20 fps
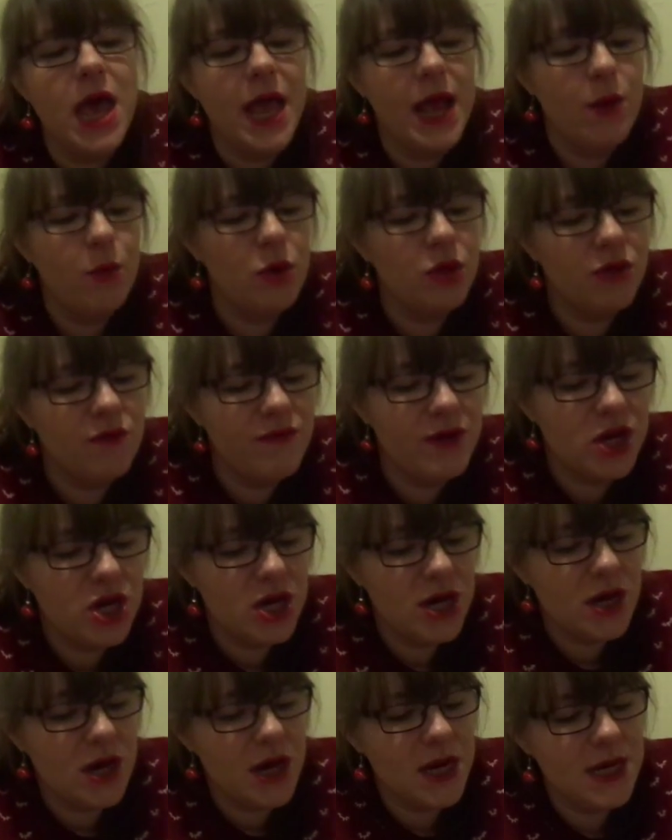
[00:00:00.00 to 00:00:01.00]
It was
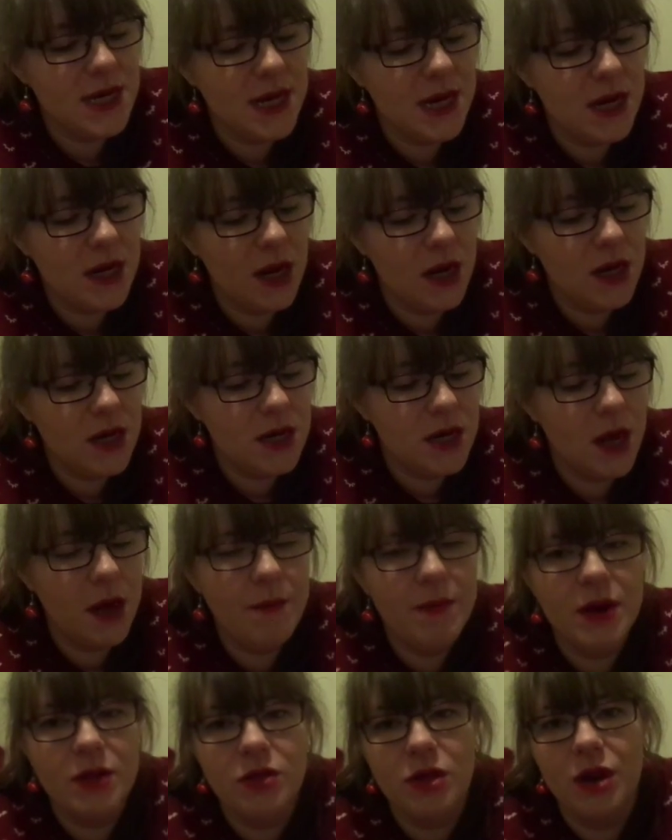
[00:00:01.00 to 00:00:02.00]
originally
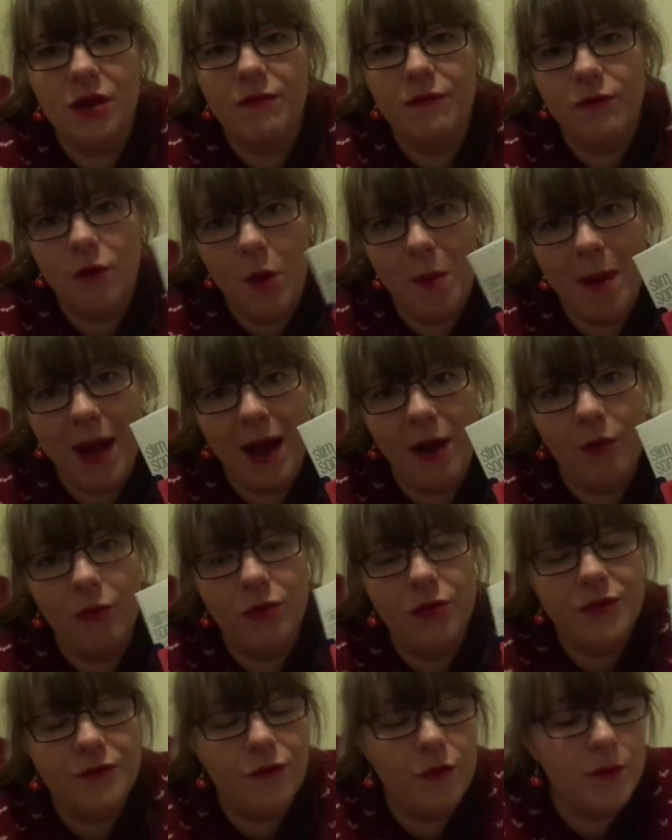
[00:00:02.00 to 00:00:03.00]
£19.99, but it's only
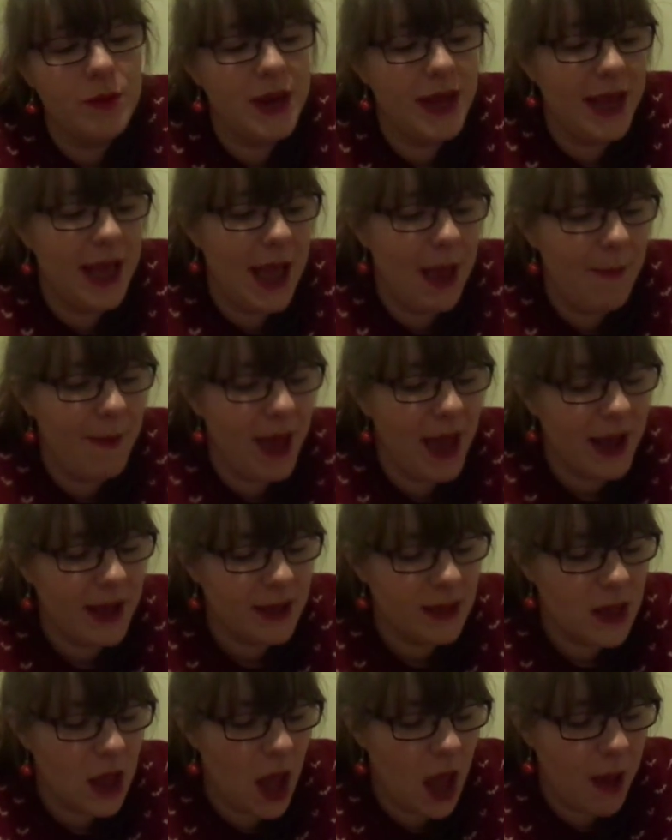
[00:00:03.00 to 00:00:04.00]
£4 from TK
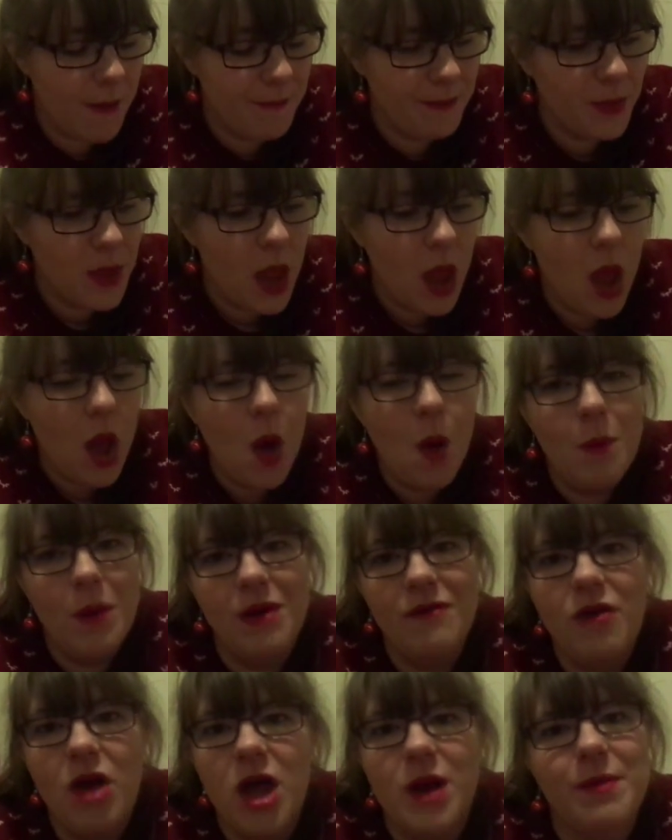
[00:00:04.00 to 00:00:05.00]
Maxx. But
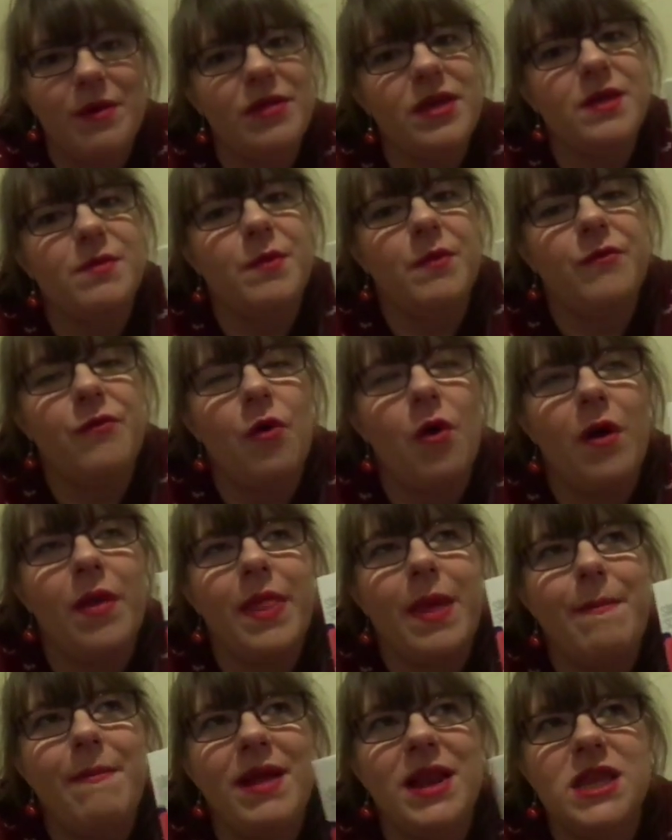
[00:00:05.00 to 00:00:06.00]
I've heard about these before,
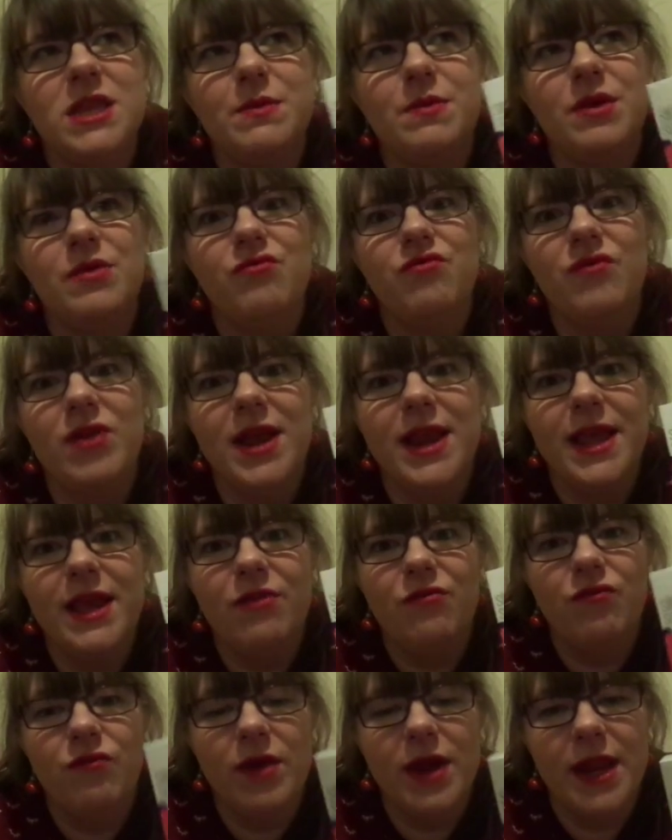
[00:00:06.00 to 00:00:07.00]
and they're meant to be
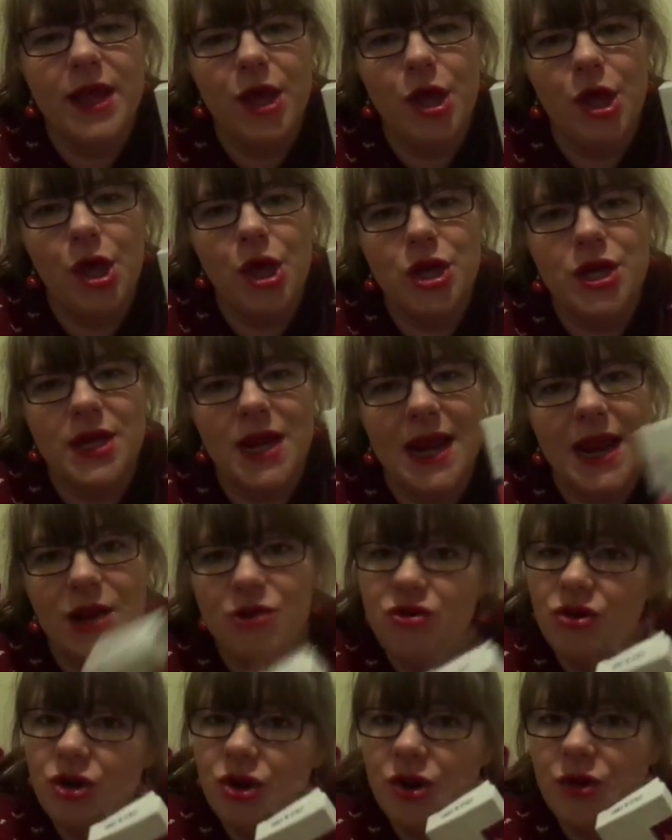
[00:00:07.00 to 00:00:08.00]
really, really good
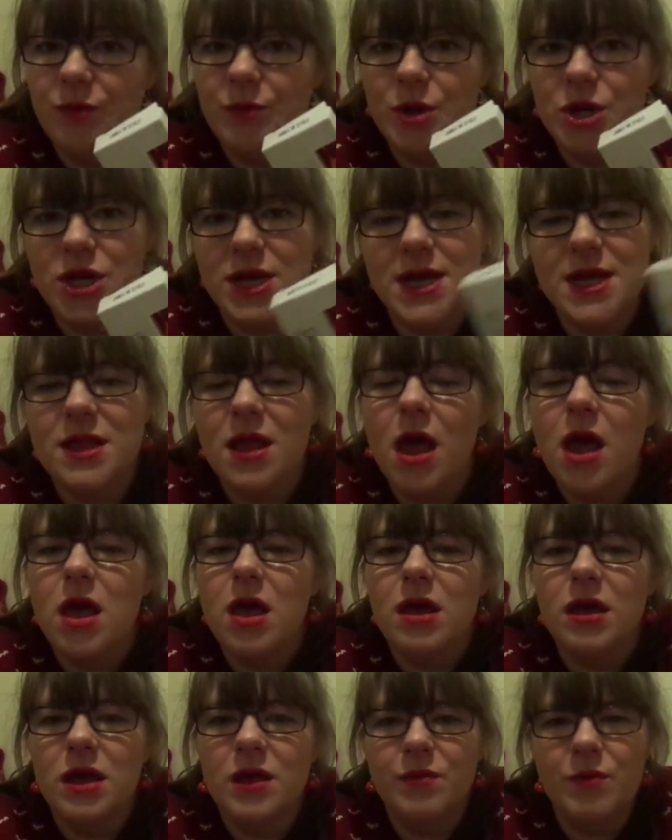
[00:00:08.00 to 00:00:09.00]
electric toothbrushes,
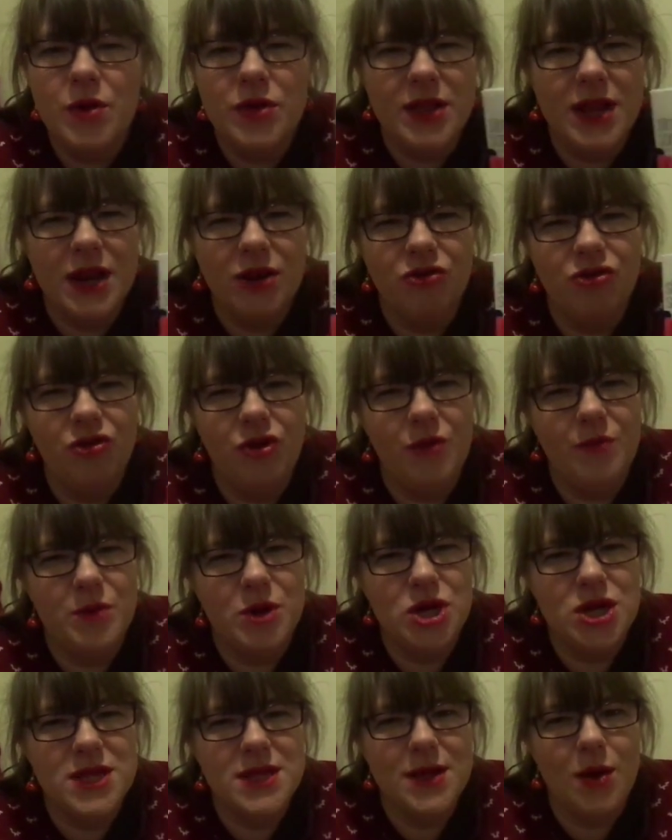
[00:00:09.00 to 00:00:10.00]
because most electric
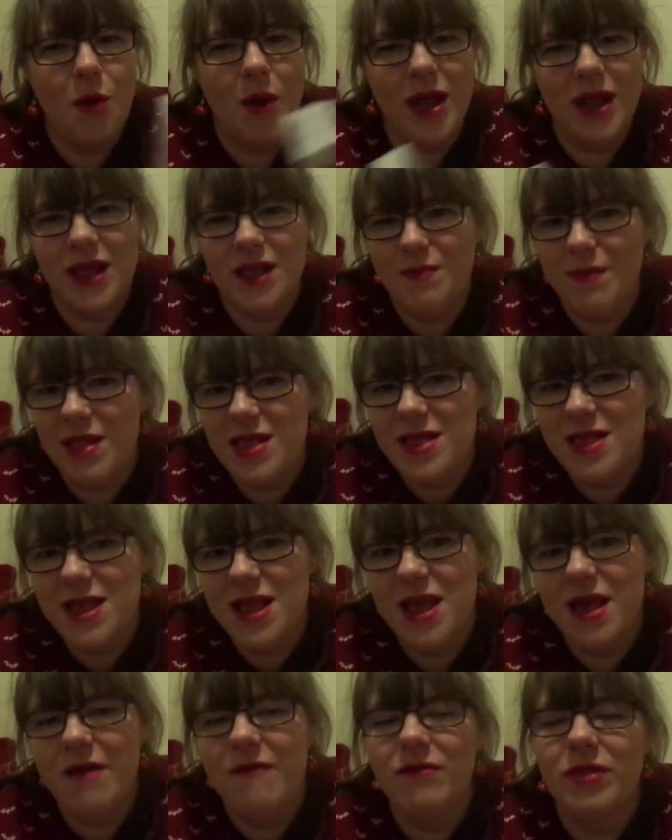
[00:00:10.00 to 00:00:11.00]
toothbrushes are quite
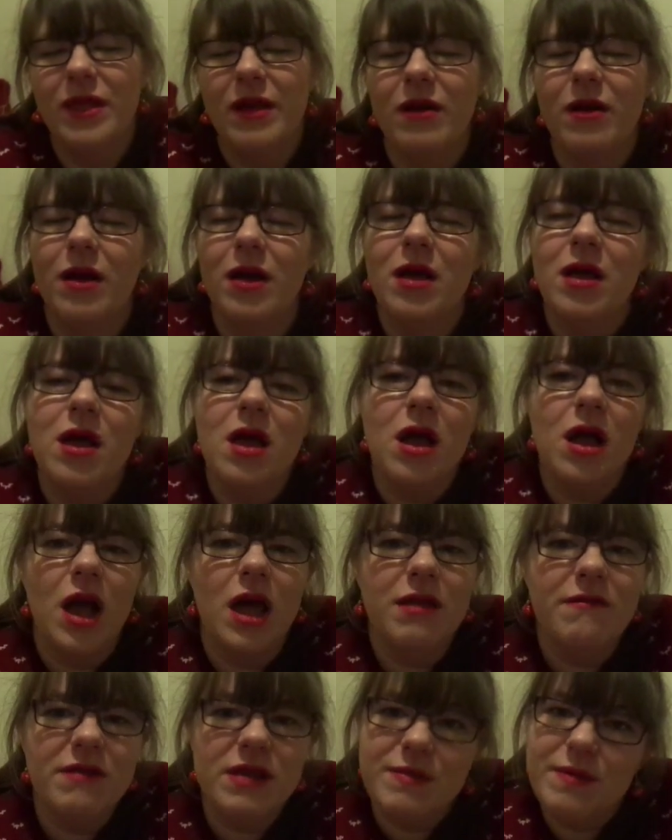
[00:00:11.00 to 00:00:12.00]
expensive, and they're
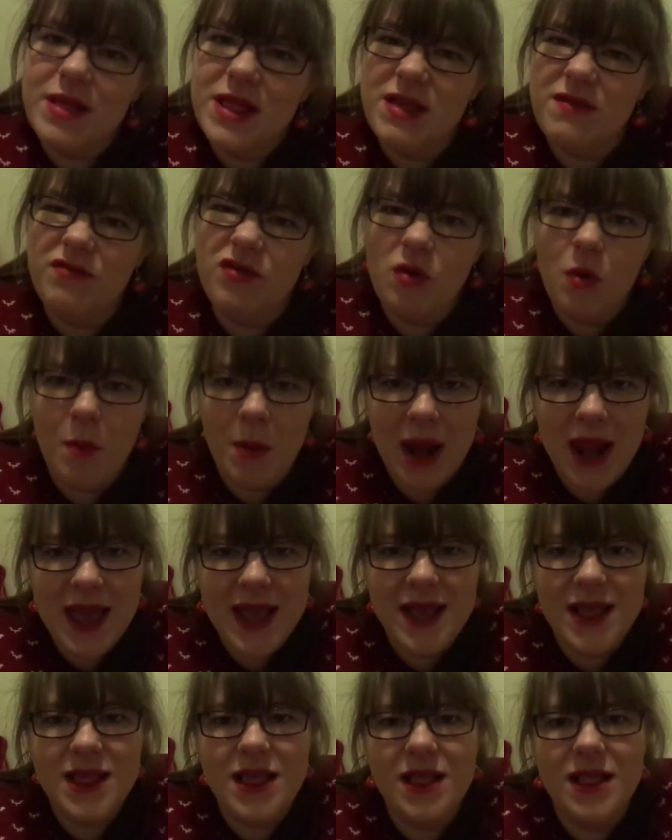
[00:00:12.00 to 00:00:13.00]
kind of expensive to
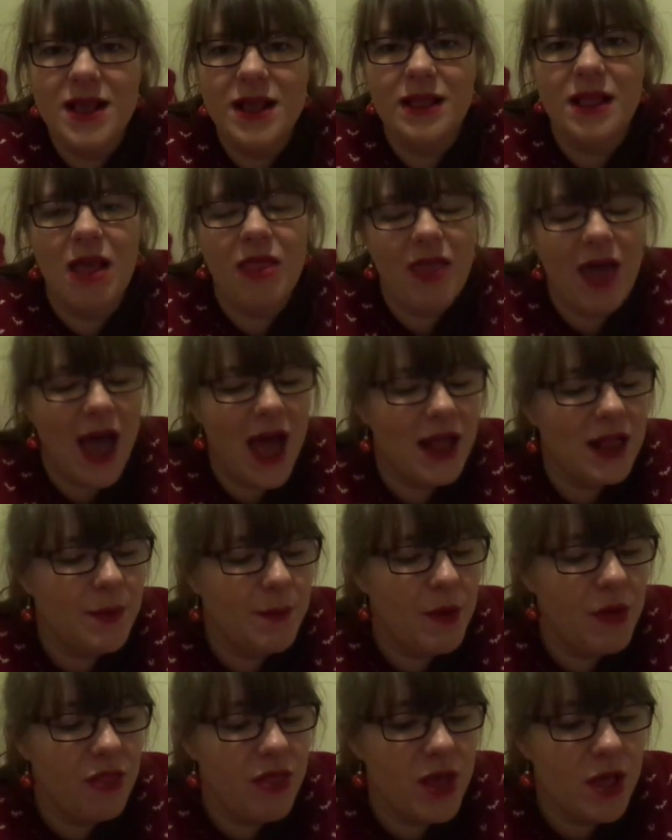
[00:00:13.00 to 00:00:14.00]
replace and things like that.
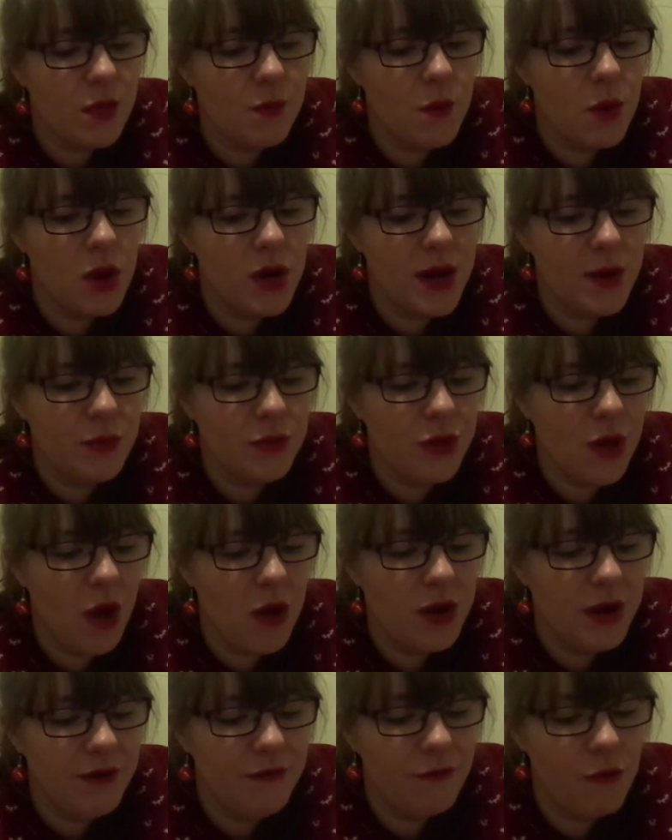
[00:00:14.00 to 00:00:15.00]
But this one, it was
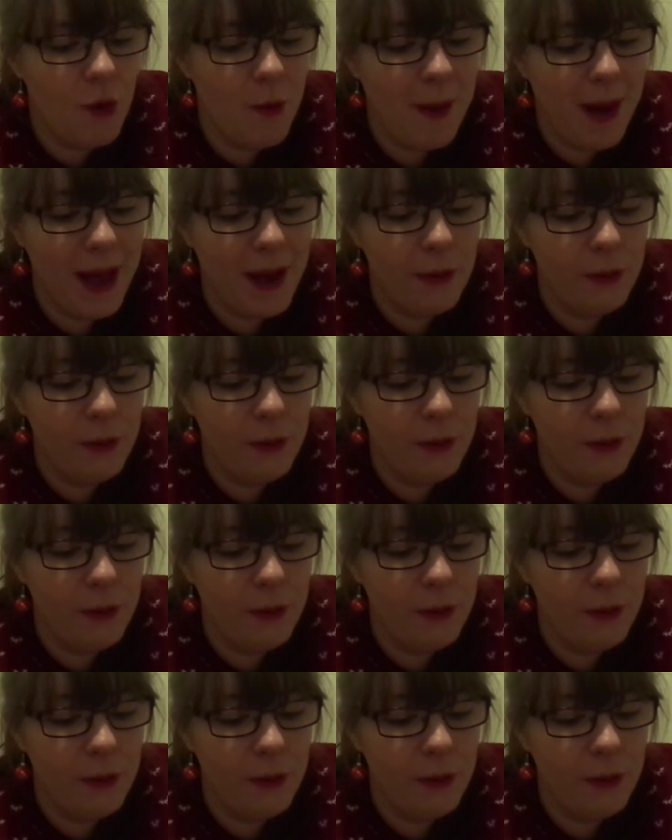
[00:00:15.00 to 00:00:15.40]
only £4,